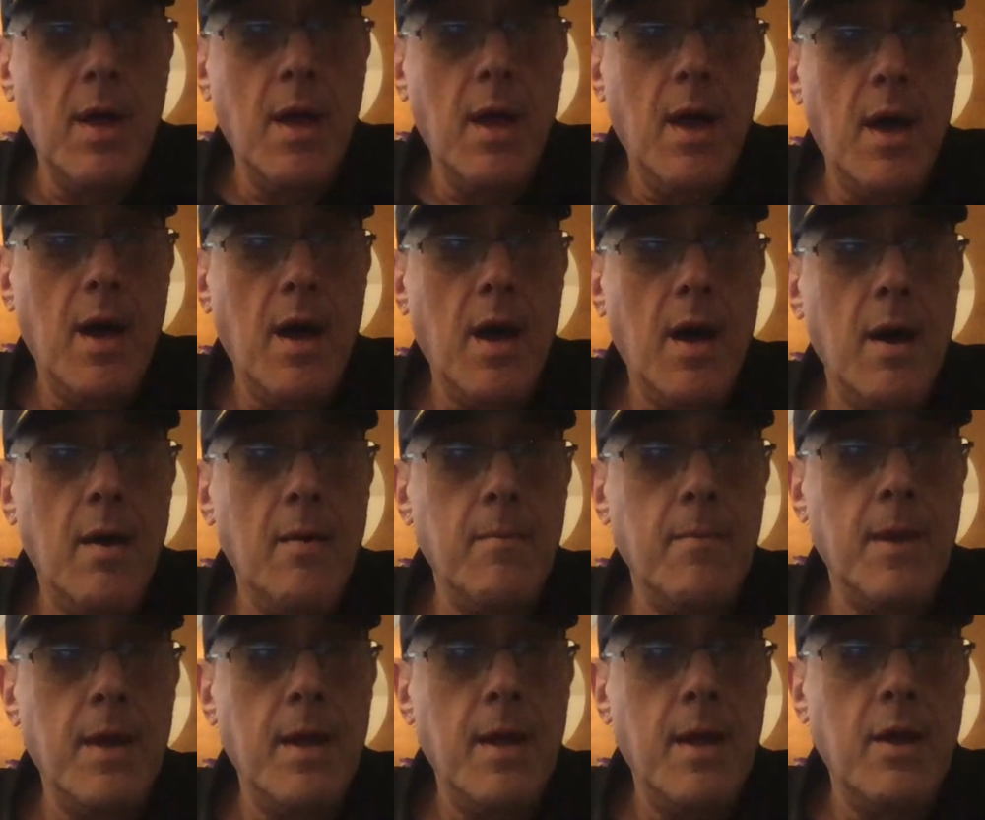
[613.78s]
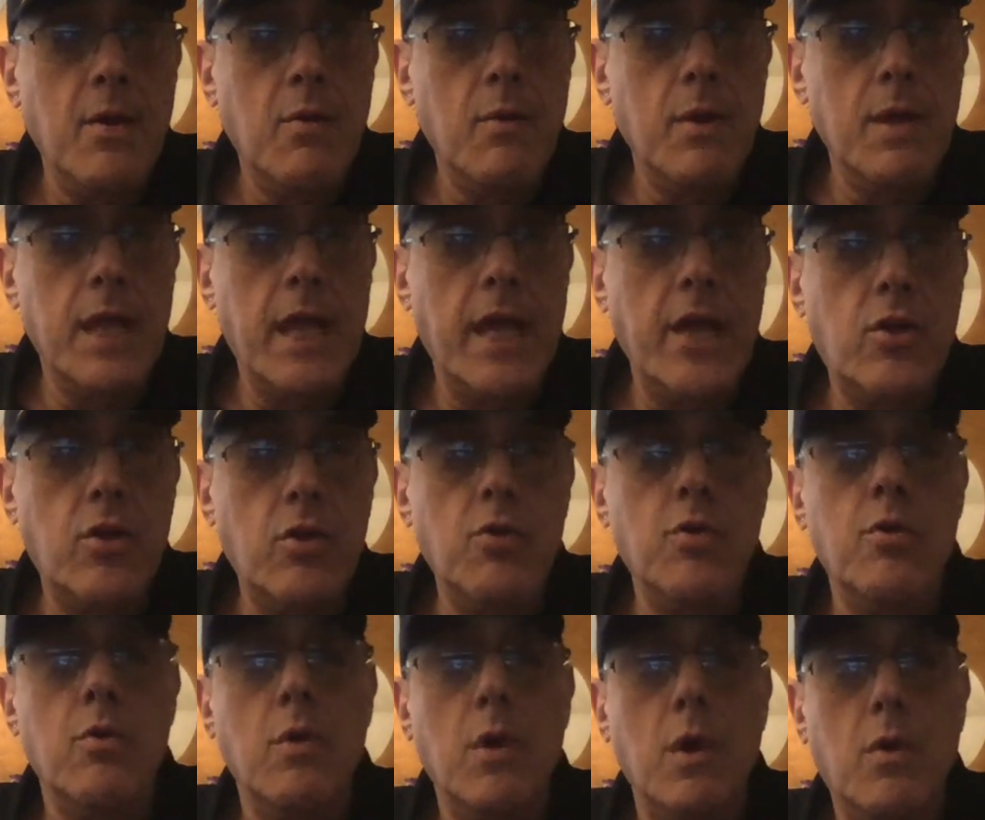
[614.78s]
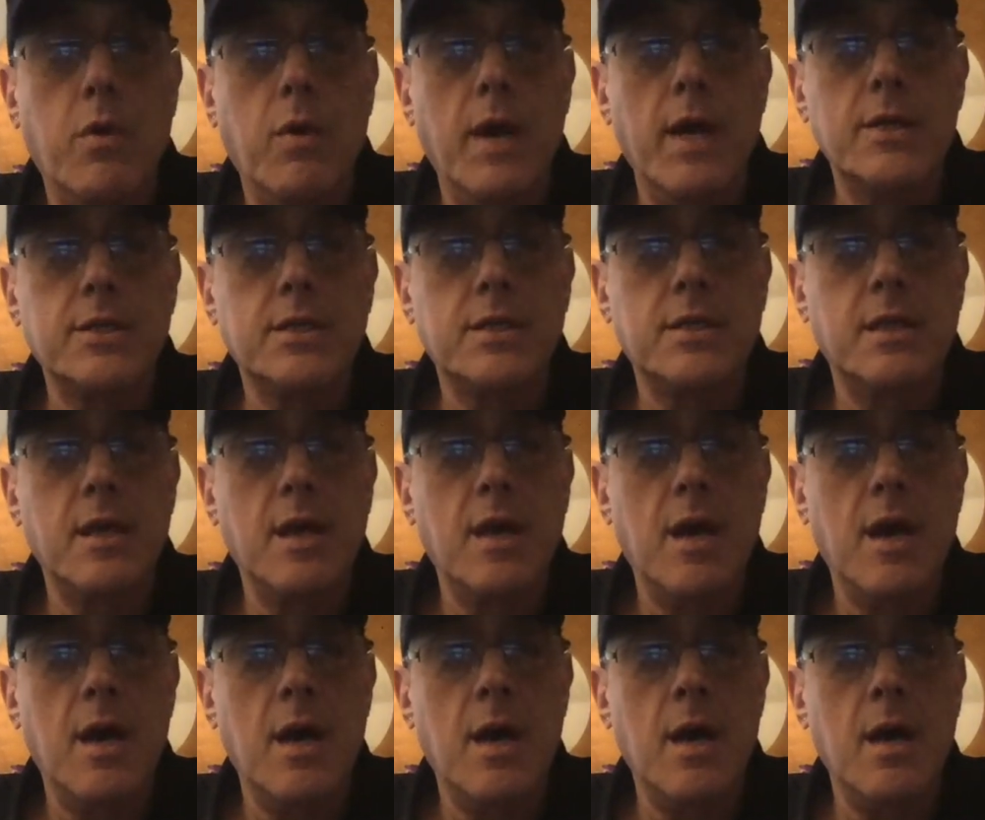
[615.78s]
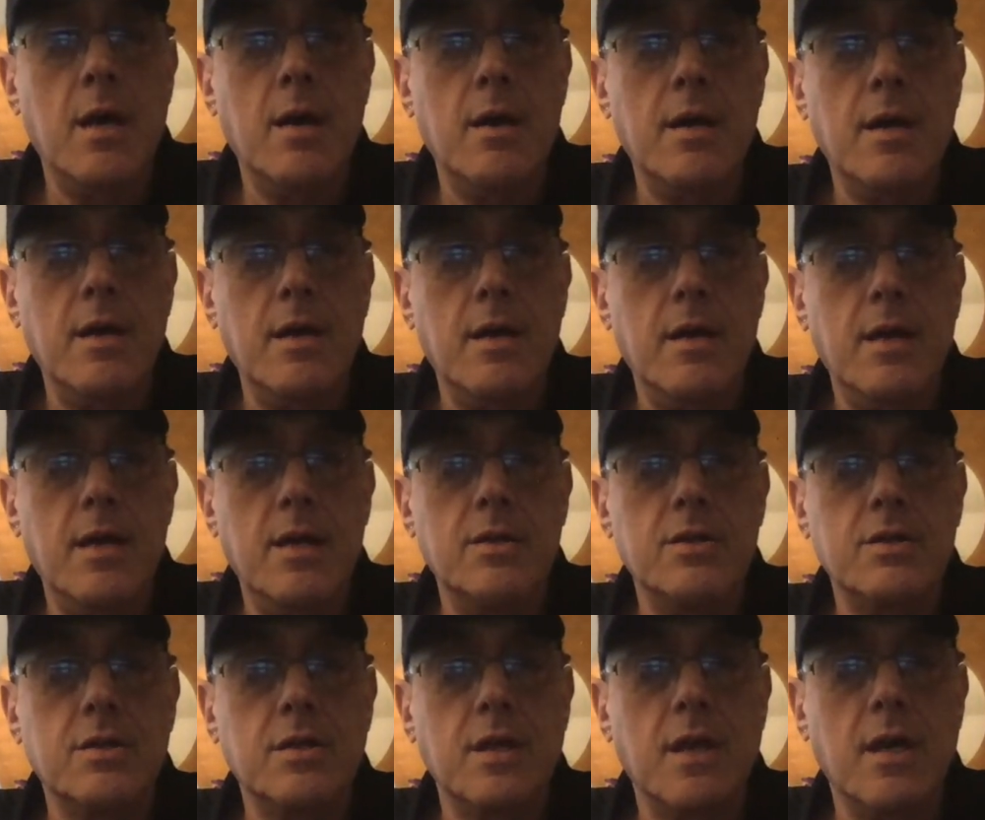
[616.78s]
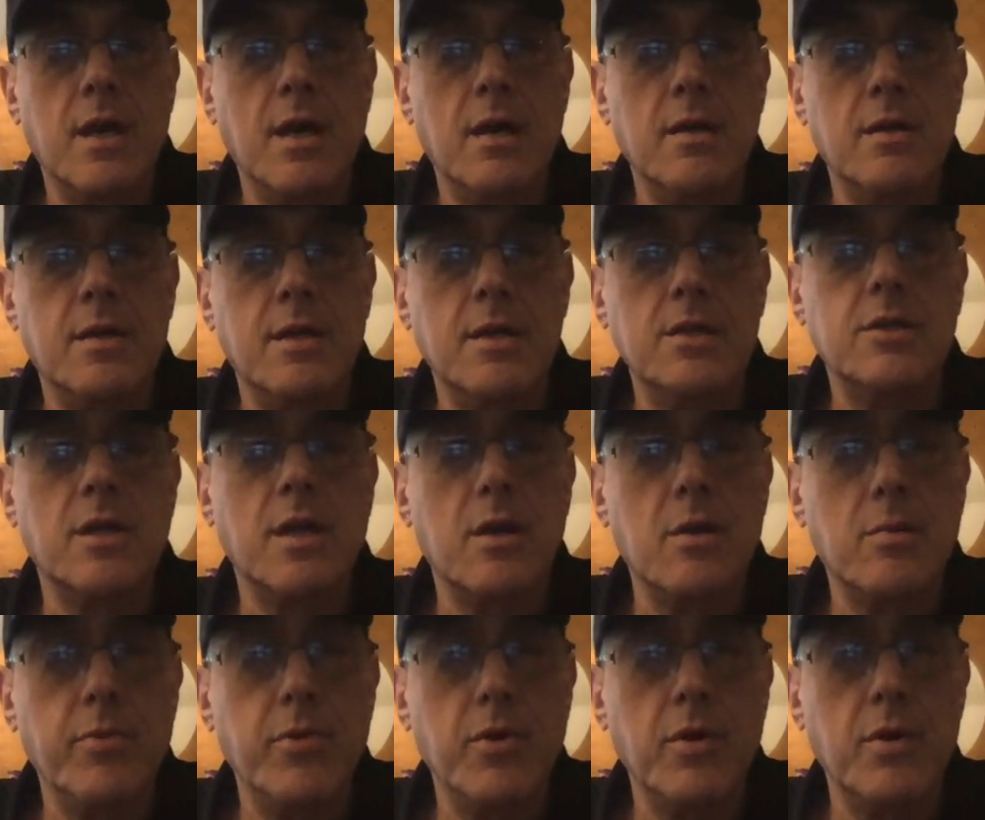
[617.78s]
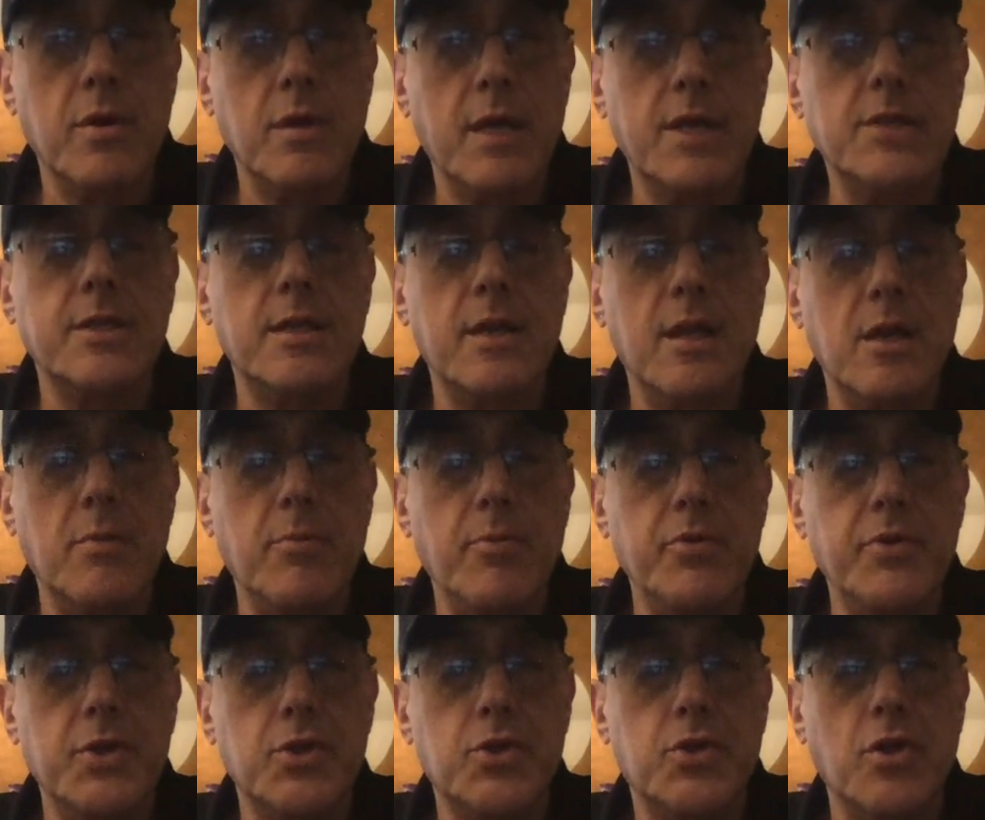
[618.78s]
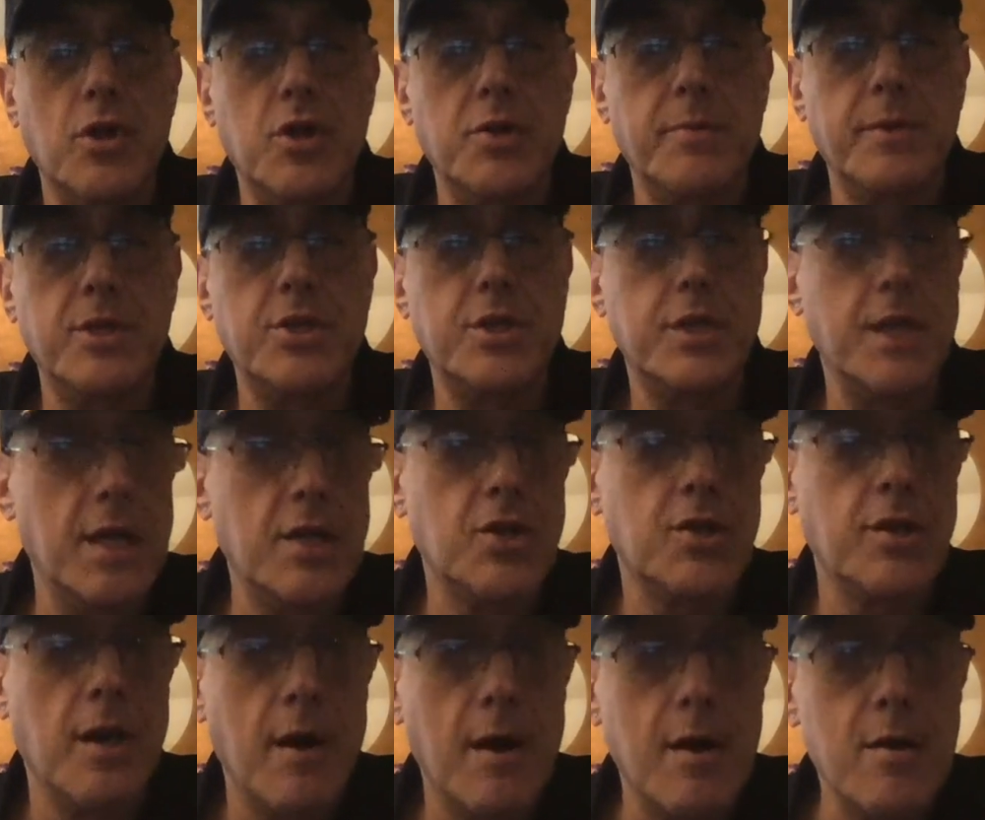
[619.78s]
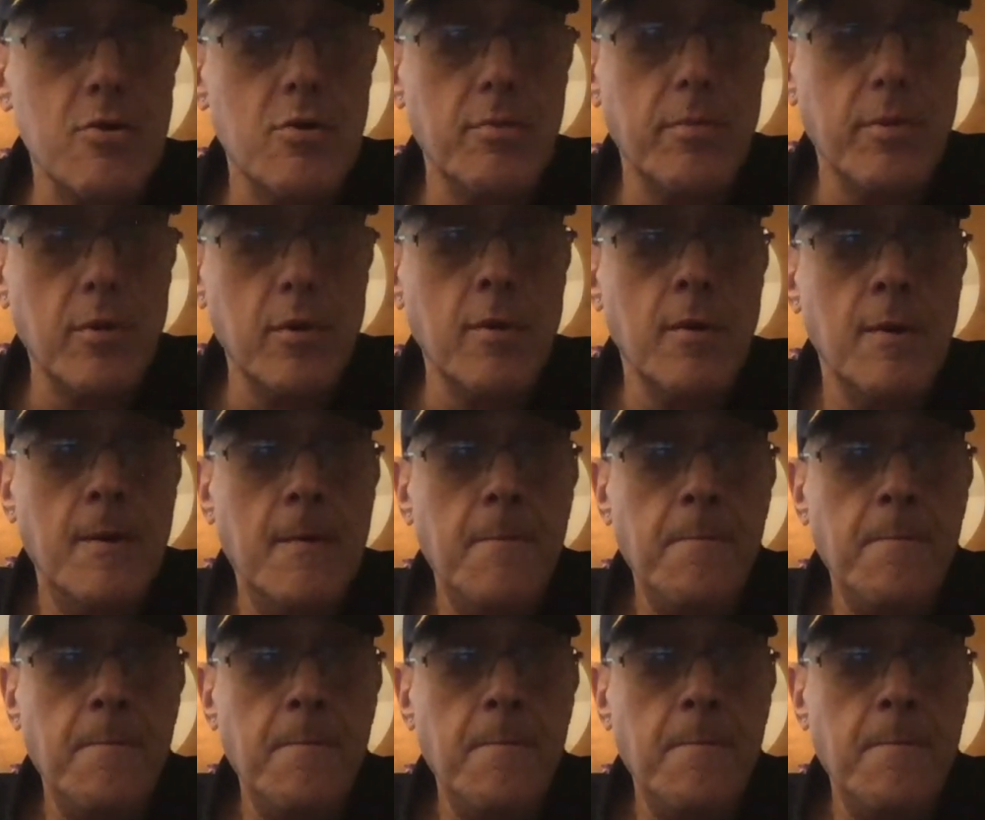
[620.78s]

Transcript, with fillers: Um, we'd like you to request uh, his uh, dishonorable less than honorable discharge be changed to honorable.